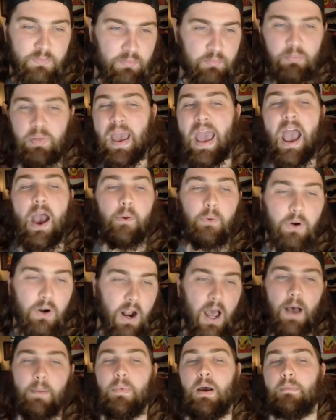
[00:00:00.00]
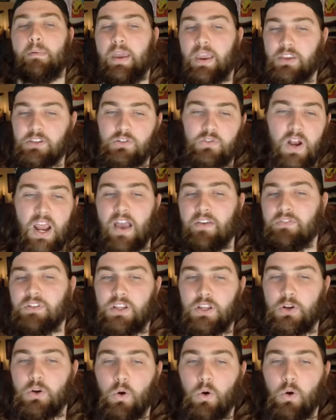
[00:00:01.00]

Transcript: power up my Mega Scrafty and